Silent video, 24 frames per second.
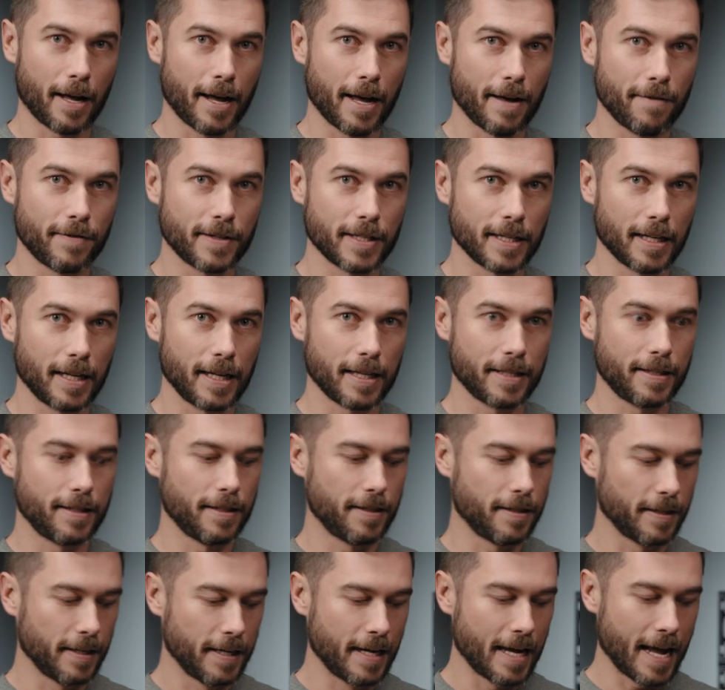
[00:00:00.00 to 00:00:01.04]
I have
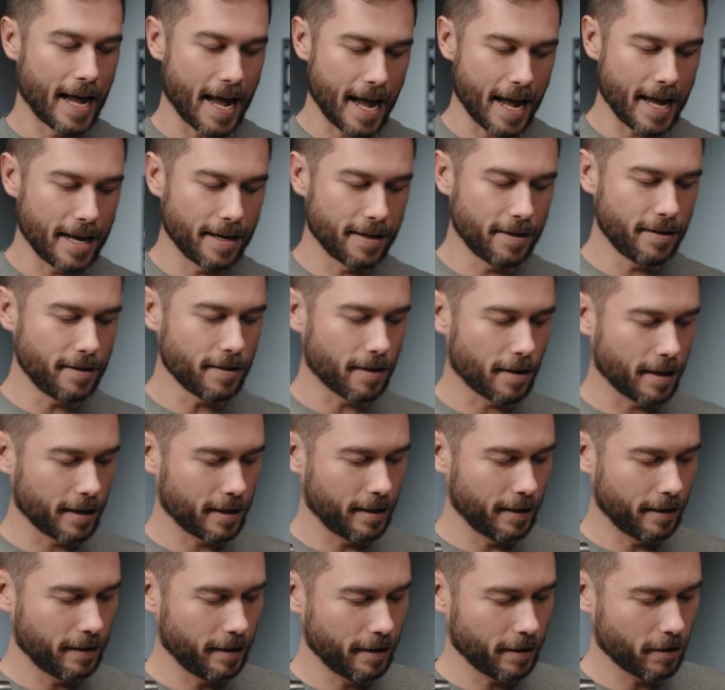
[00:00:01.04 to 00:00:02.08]
selected, and I
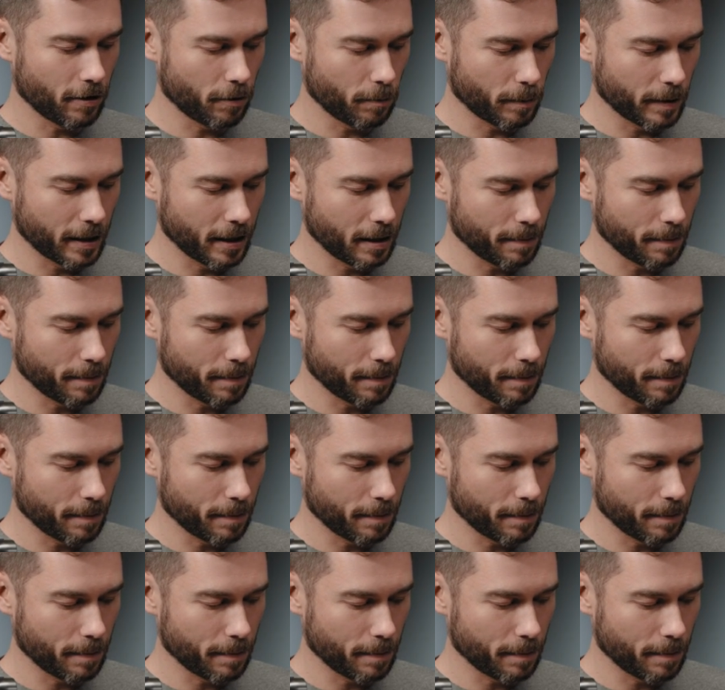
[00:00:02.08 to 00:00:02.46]
can click on one